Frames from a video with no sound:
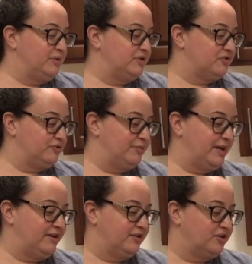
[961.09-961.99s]
mushroom
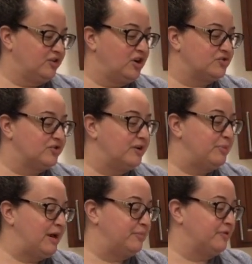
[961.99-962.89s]
powder, crushed red
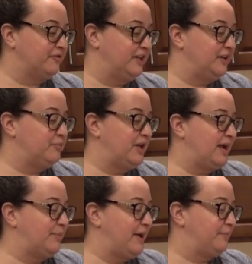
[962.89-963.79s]
pepper flake,
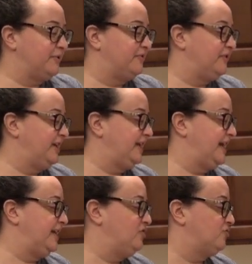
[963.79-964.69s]
black pepper flake,
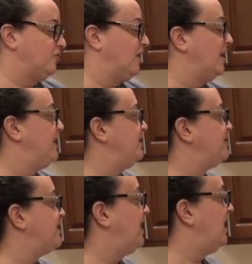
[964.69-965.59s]
and dried
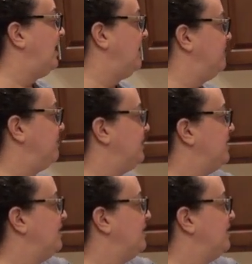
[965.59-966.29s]
thyme.